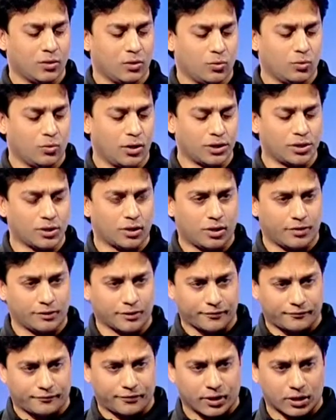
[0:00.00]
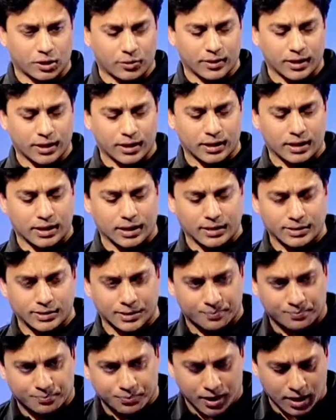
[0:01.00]
which of the following is a
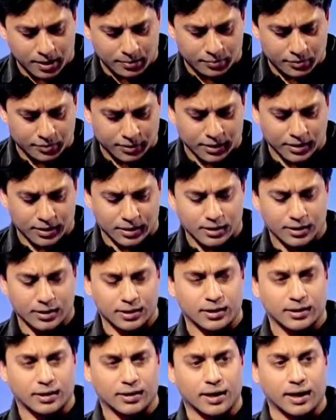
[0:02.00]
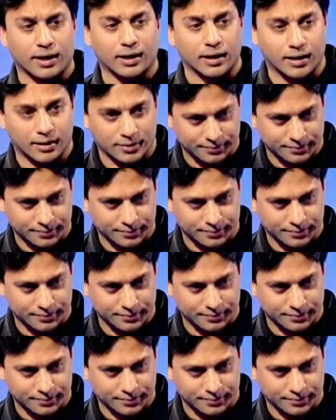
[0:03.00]
primary color?